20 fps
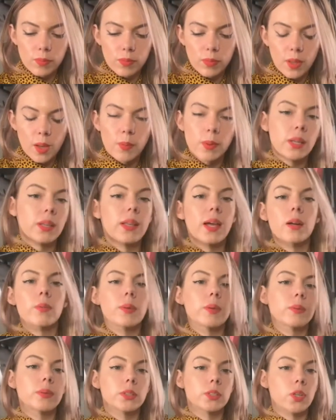a lot of
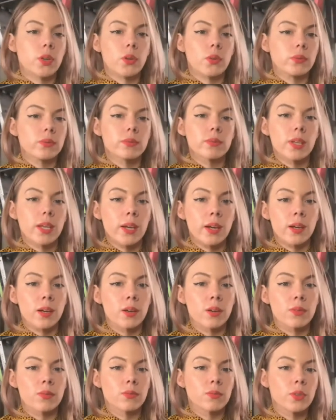people don't care
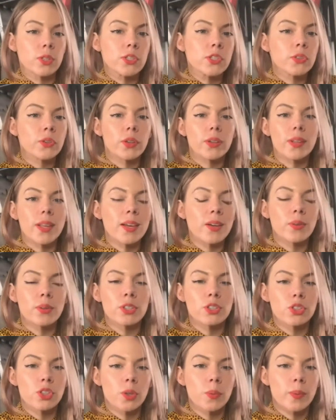what you look like when you
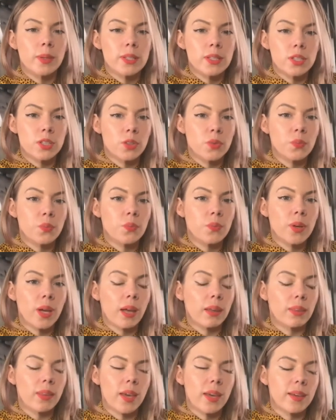show up on Zoom.
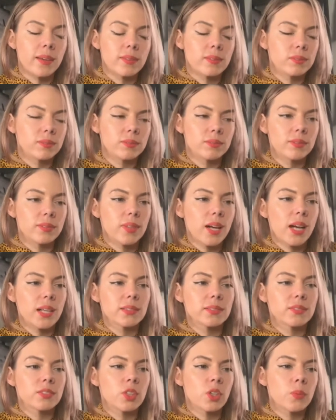
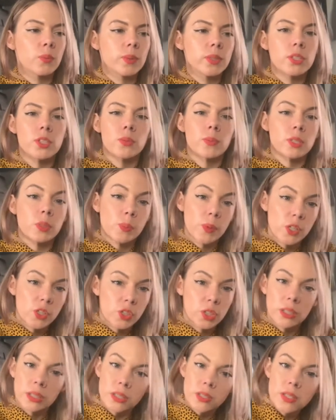Don't put too much pressure on
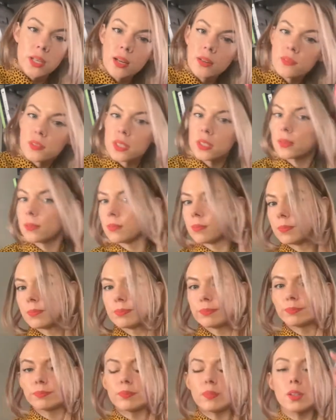yourself to
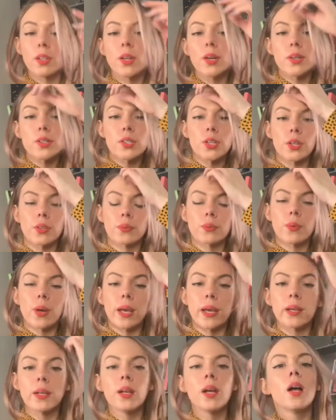look a certain way.
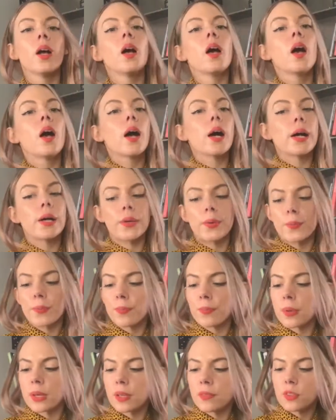
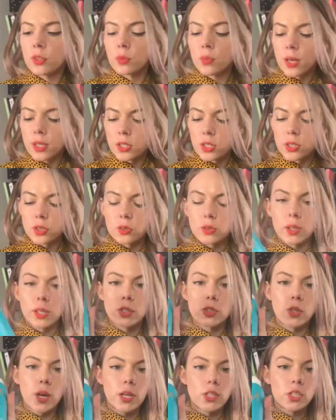But if you want to,
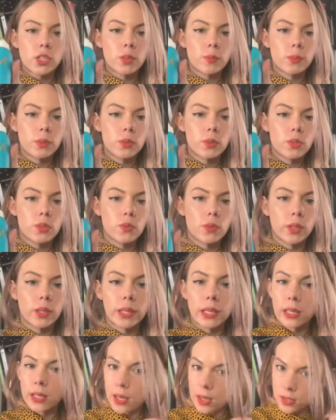dry shampoo is really a
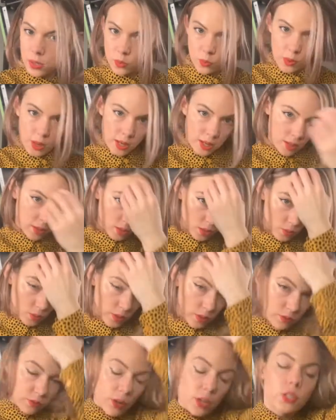nice way to
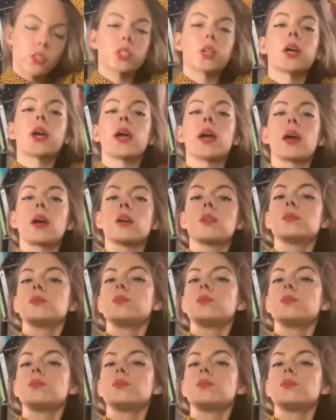refresh your hair.